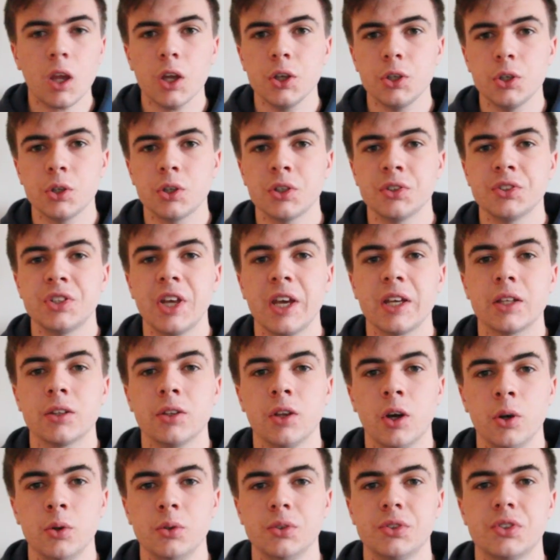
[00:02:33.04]
You can take
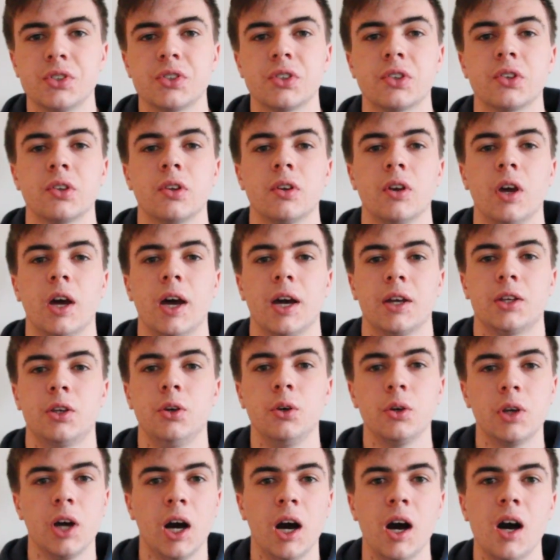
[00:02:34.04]
notes,
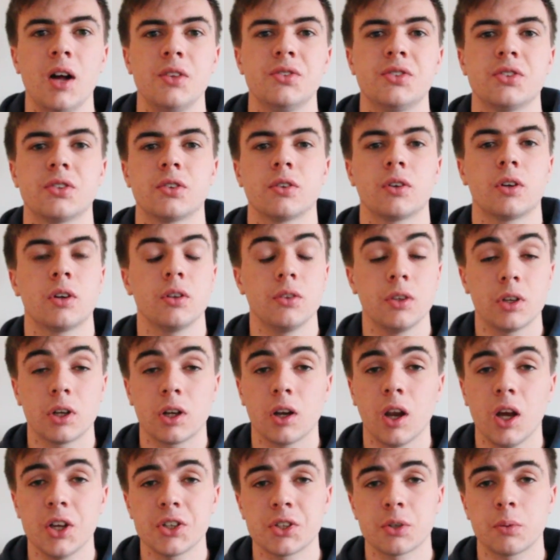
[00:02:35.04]
cue cards. The
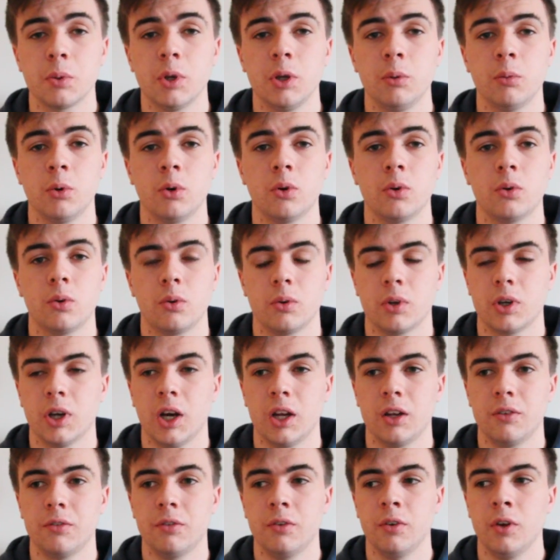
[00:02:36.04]
glossary will
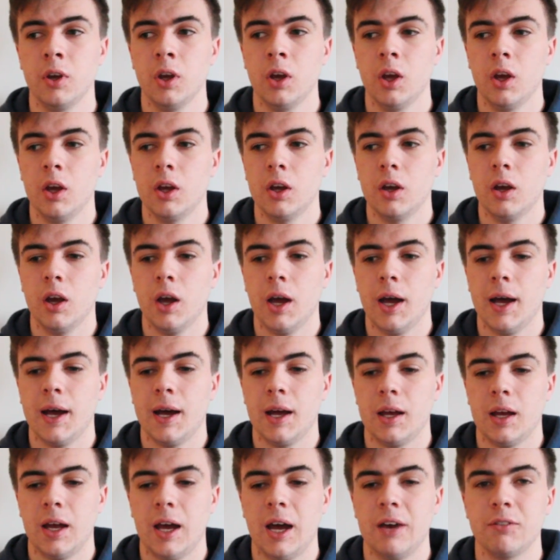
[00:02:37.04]
kind
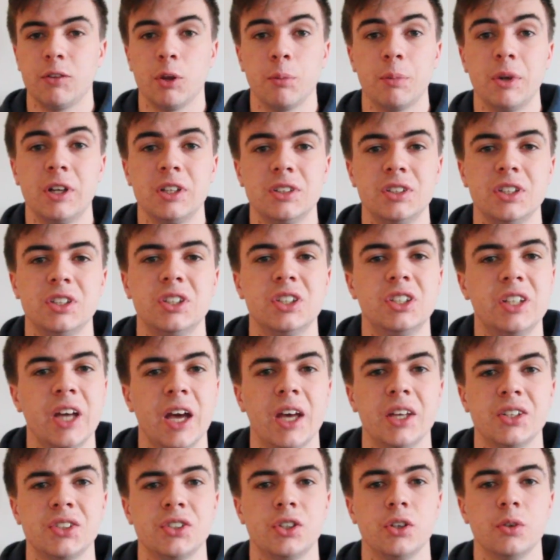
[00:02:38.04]
of have the ability to
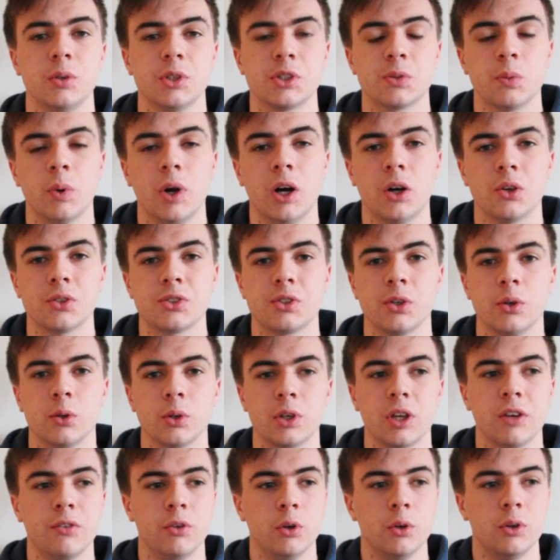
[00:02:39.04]
test you as well, so it
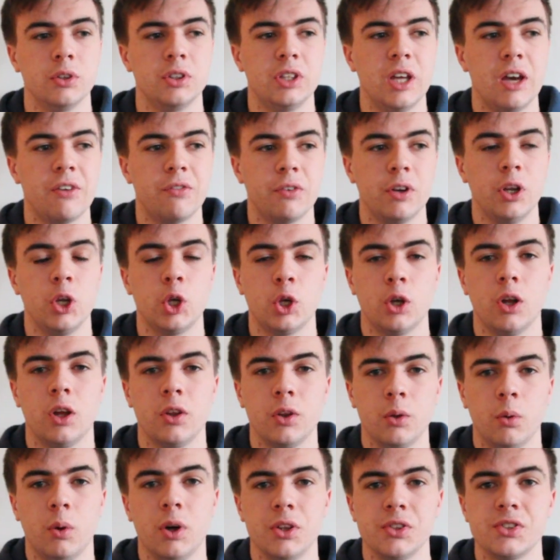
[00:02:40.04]
will give you a definition
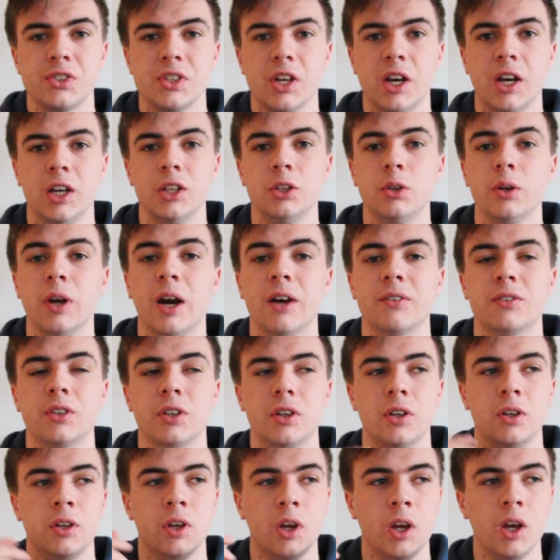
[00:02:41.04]
on the one side. You have
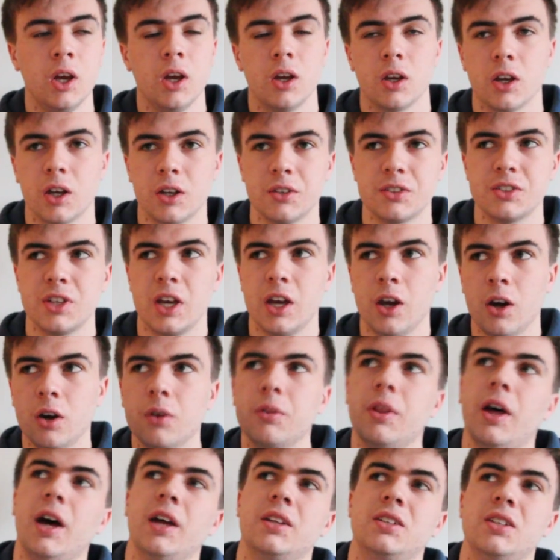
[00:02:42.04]
to kind of say,
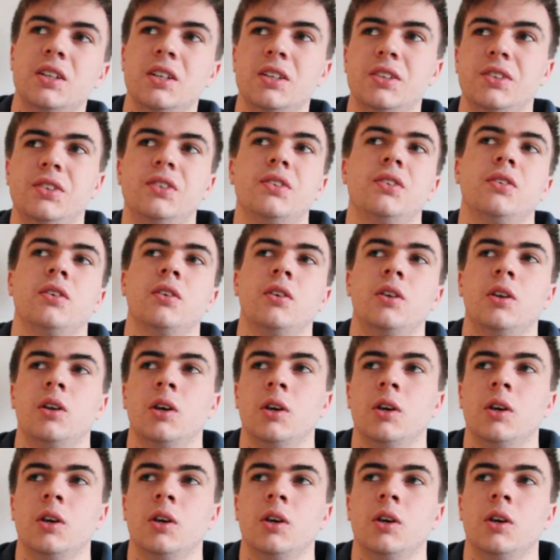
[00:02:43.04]
oh, that is